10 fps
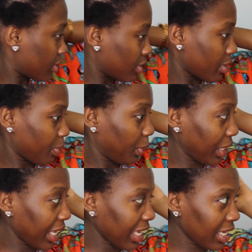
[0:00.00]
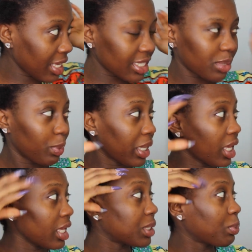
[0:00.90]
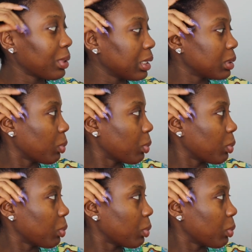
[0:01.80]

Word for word: then please, please, please,